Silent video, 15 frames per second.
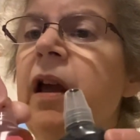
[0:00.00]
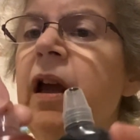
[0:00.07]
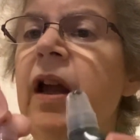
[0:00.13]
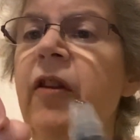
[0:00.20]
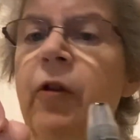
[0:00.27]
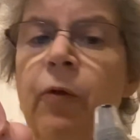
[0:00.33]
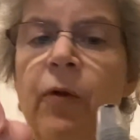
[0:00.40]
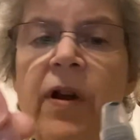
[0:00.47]

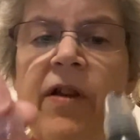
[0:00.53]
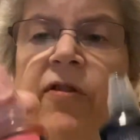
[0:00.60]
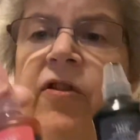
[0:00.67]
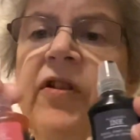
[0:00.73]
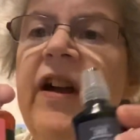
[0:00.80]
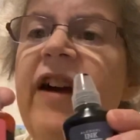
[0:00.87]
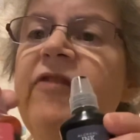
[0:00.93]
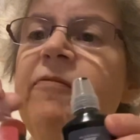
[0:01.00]
And the
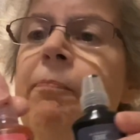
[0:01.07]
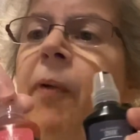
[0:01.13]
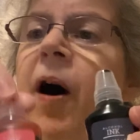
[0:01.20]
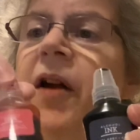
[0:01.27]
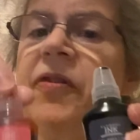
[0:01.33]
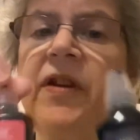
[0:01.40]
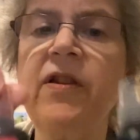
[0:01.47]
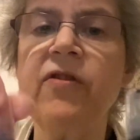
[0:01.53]
reason I've
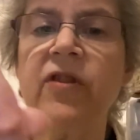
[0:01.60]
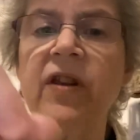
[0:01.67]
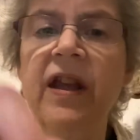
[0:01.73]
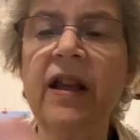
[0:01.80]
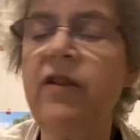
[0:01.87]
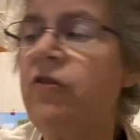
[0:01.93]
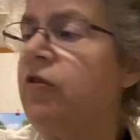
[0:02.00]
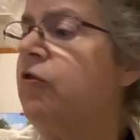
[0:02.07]
bought these
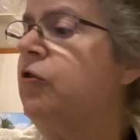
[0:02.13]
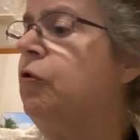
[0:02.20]
inks is